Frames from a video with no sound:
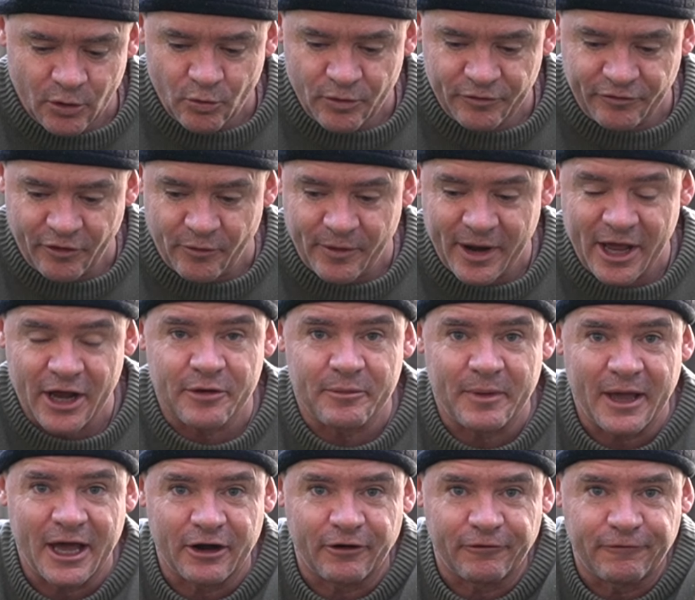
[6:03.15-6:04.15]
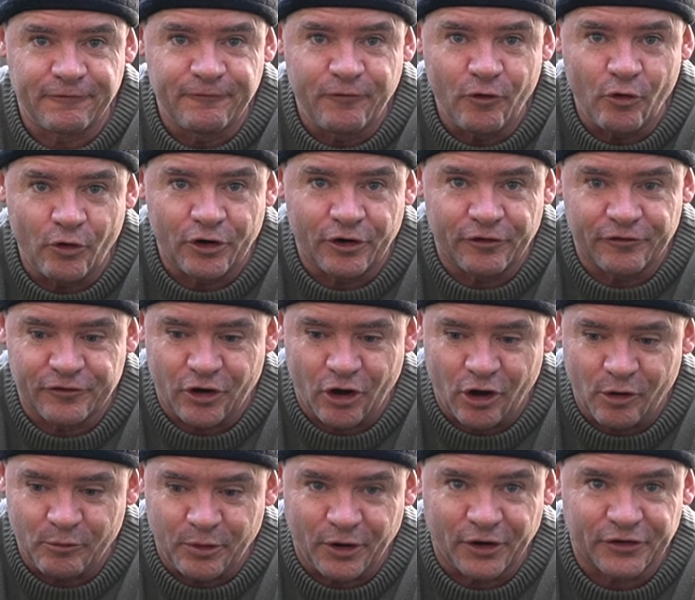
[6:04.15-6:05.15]
with around about a foot of
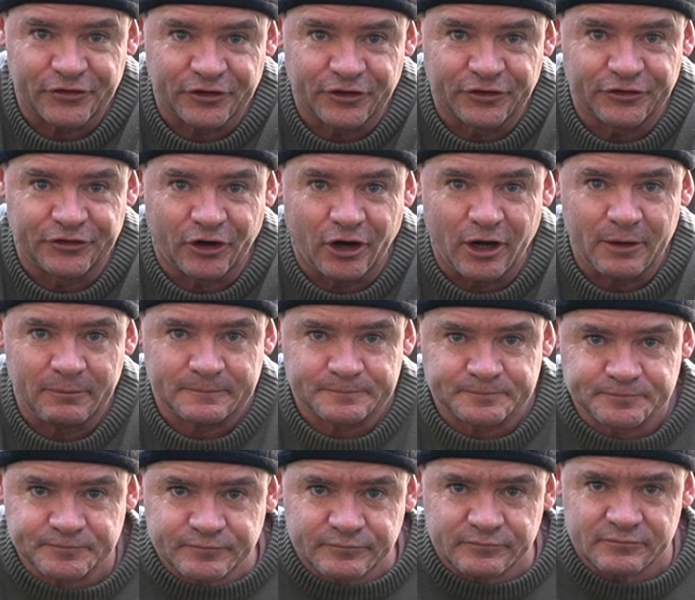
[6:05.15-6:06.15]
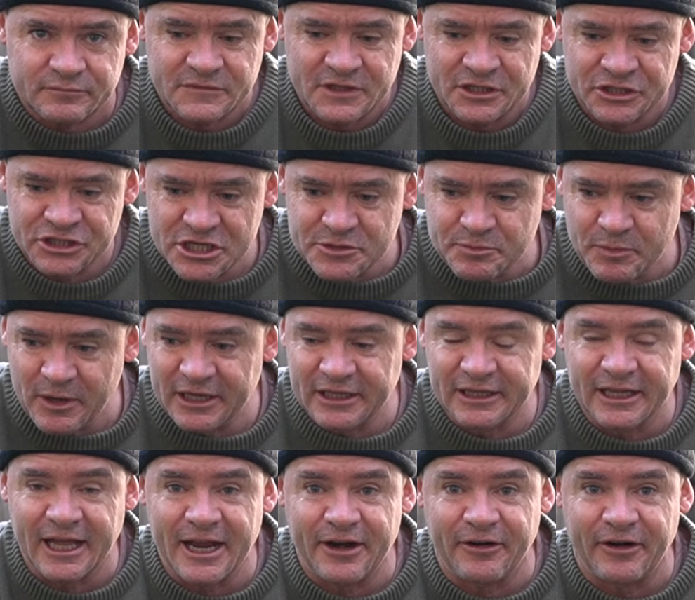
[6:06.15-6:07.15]
compost on top, just
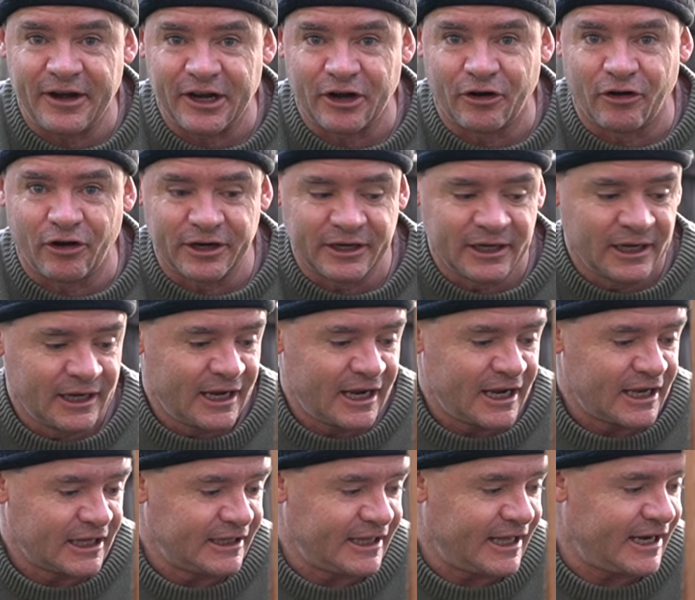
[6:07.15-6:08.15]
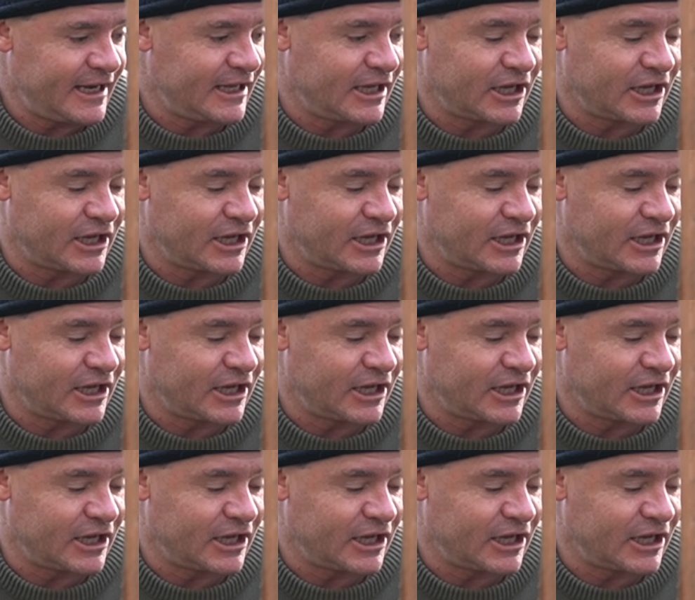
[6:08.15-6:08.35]
been layering it on, letting